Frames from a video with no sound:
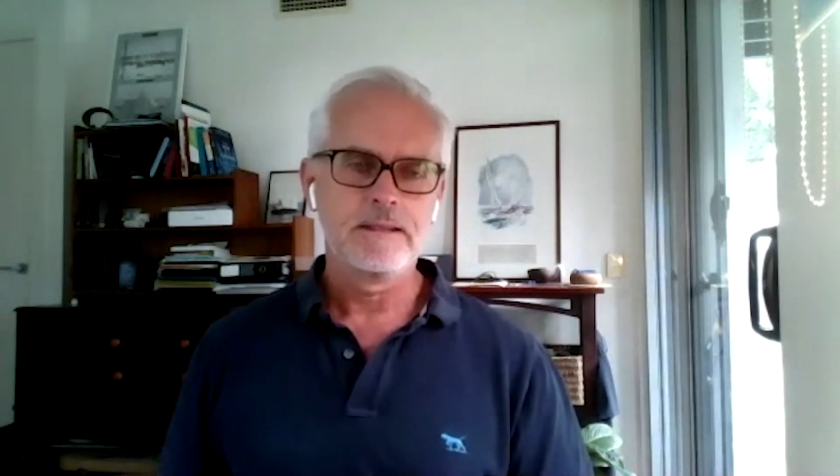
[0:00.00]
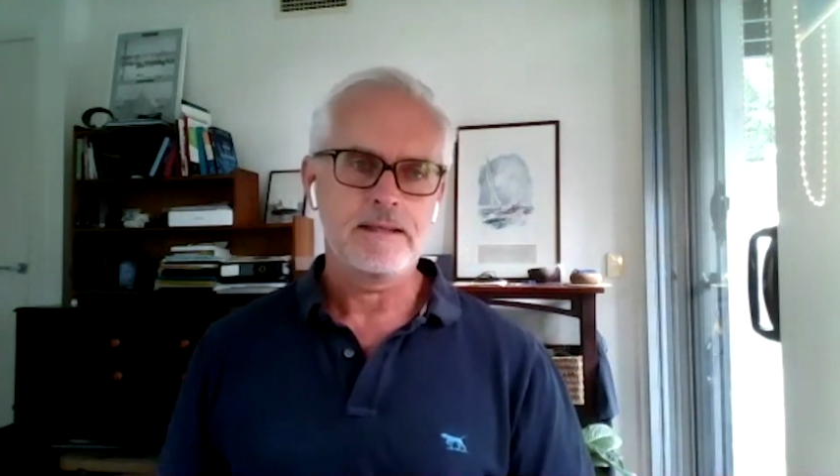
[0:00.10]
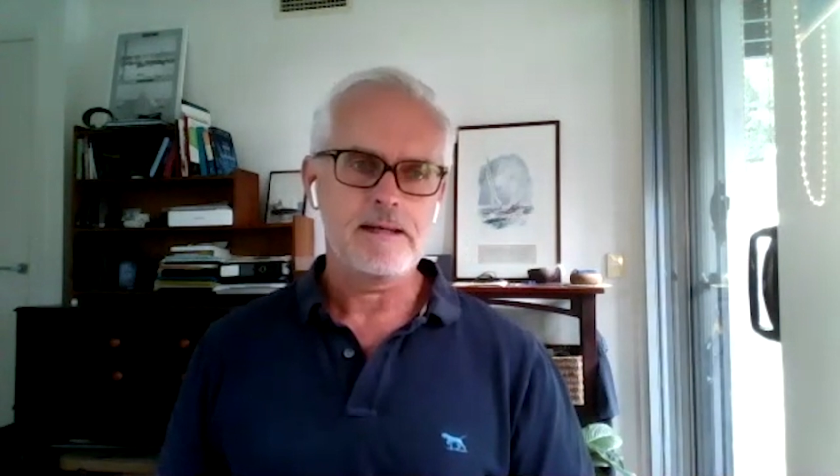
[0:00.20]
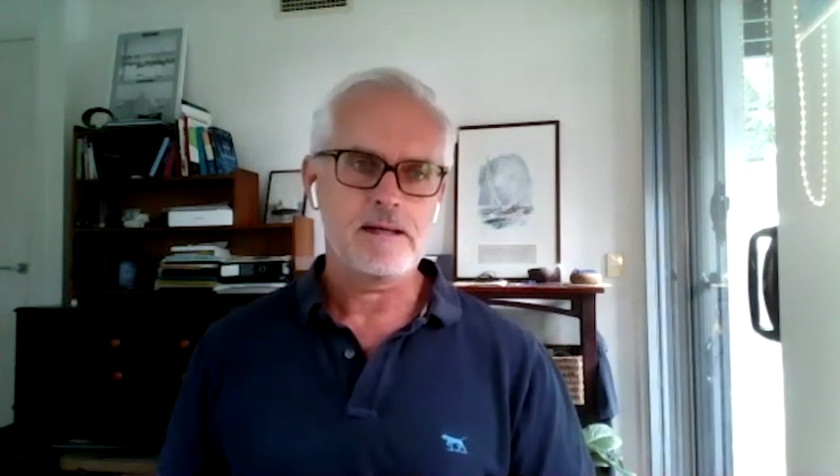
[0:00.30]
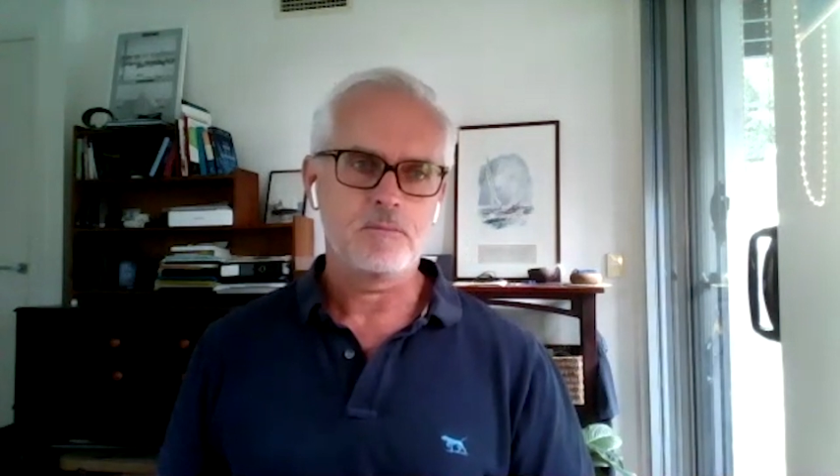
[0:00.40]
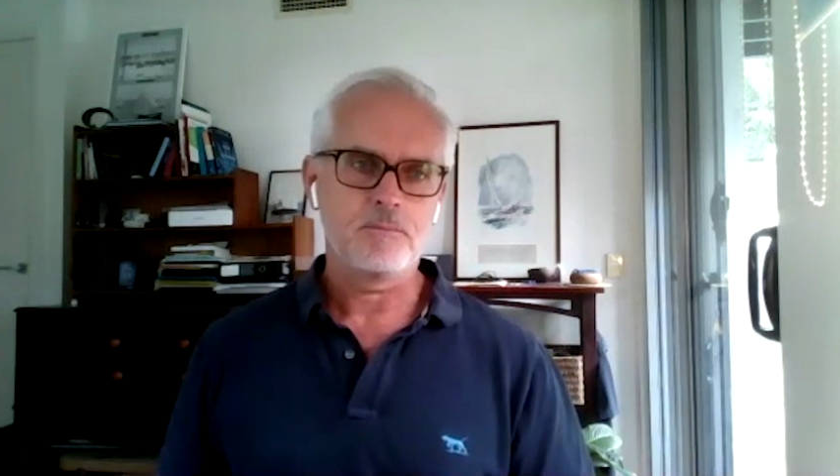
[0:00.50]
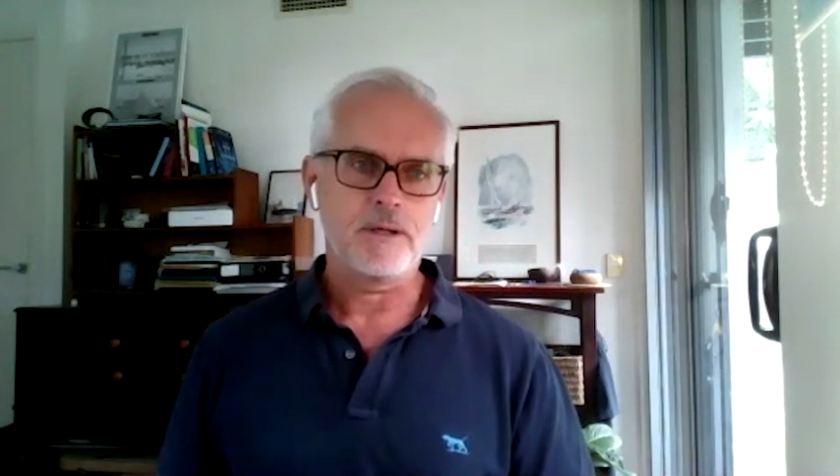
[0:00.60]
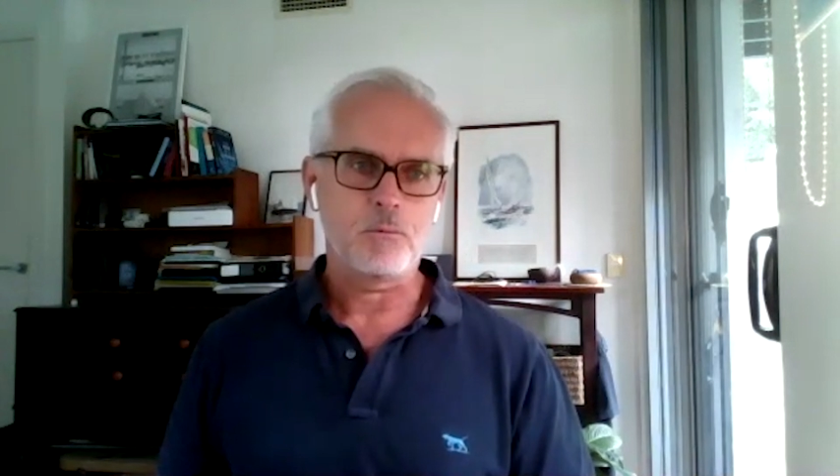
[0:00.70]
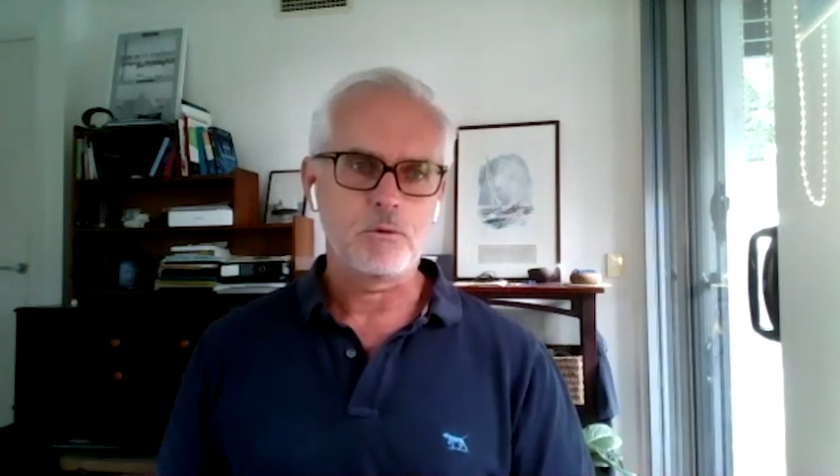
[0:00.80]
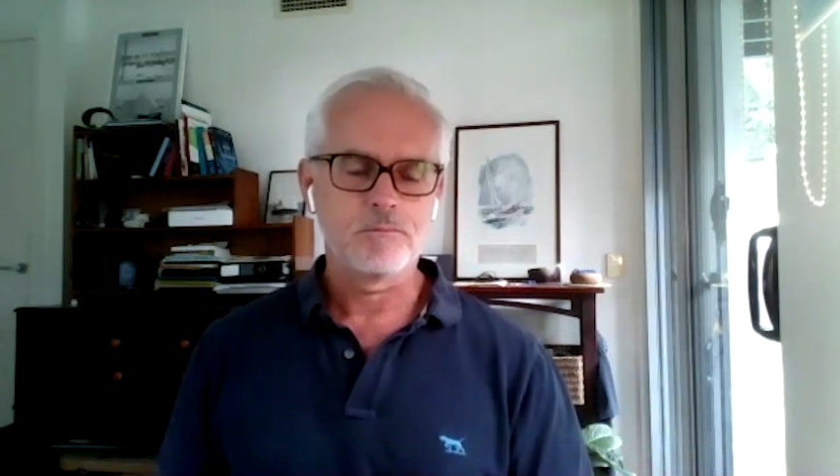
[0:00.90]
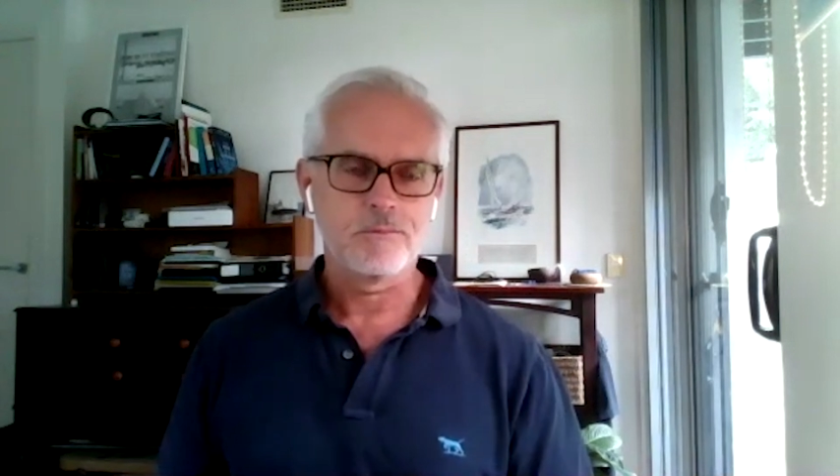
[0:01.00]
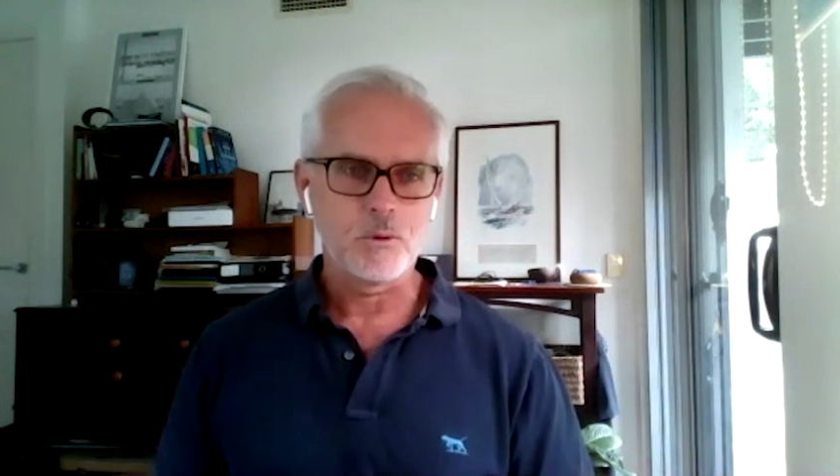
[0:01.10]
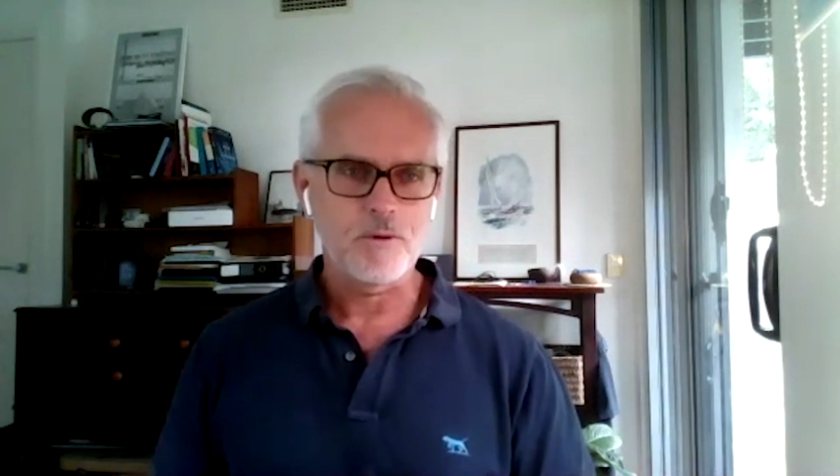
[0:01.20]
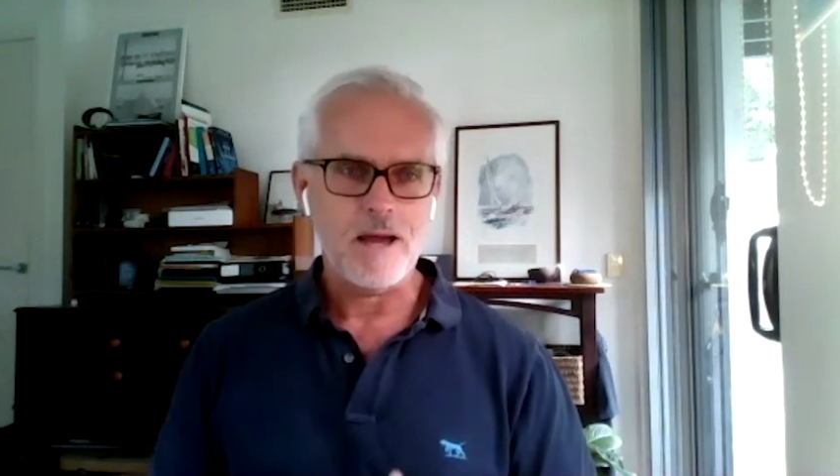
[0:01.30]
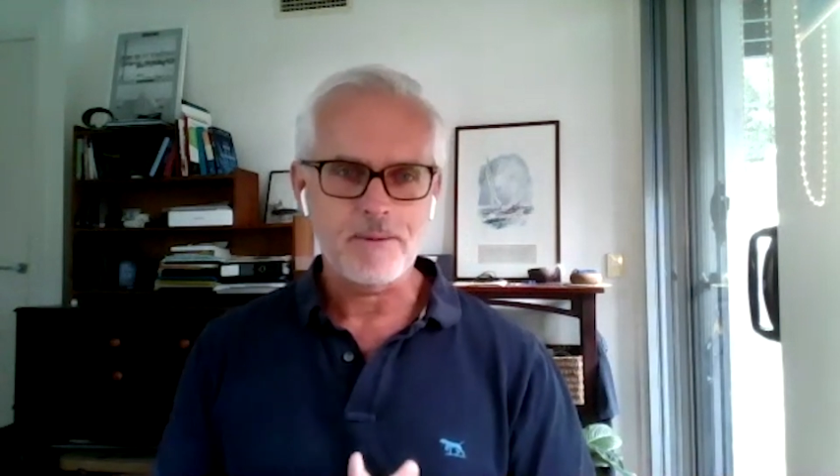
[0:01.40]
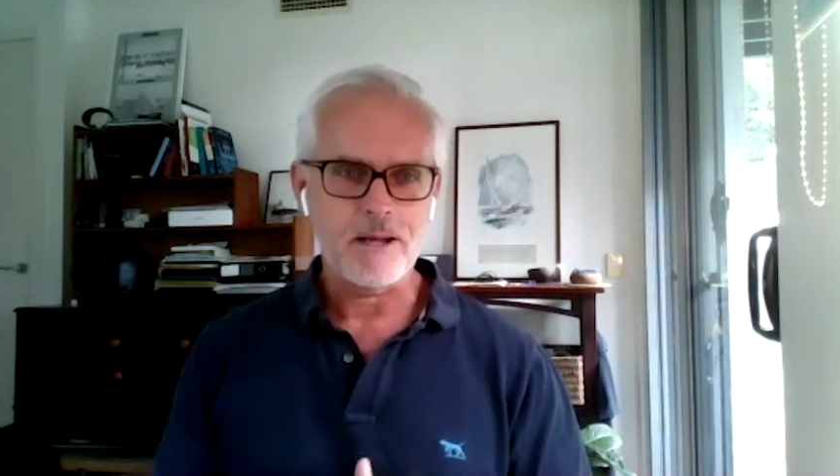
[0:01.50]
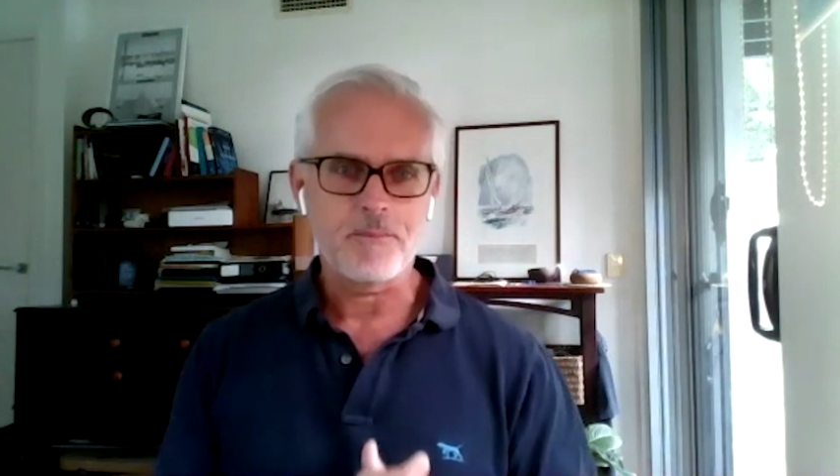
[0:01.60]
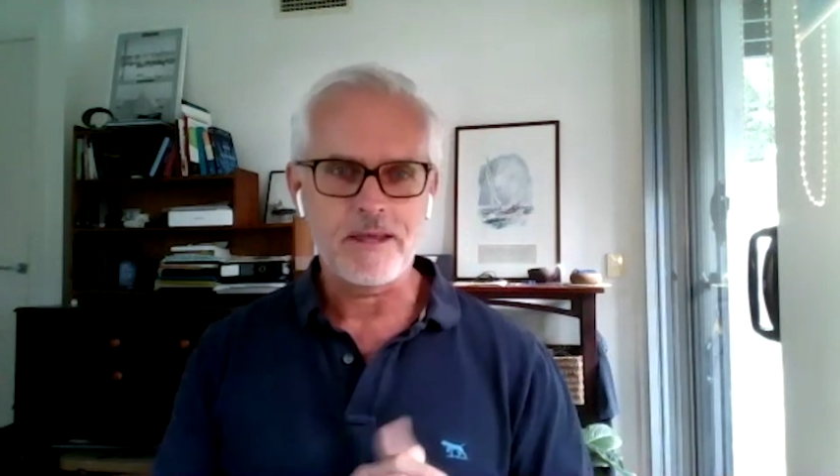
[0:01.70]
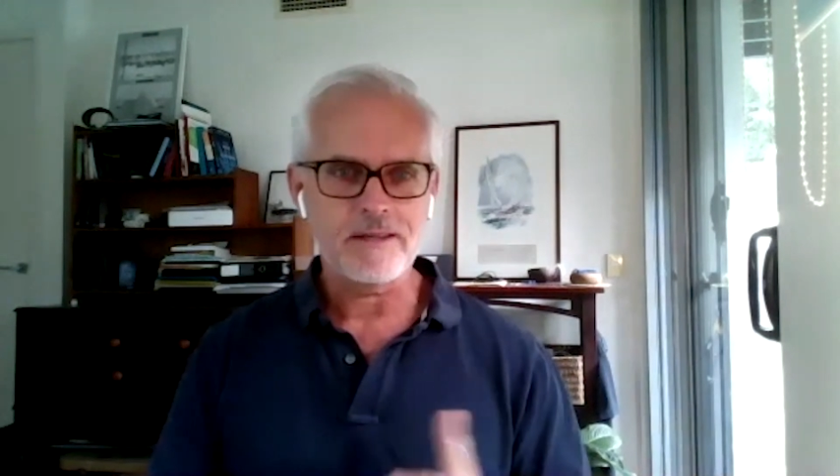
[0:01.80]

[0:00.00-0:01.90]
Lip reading: But we'll wrap it up there.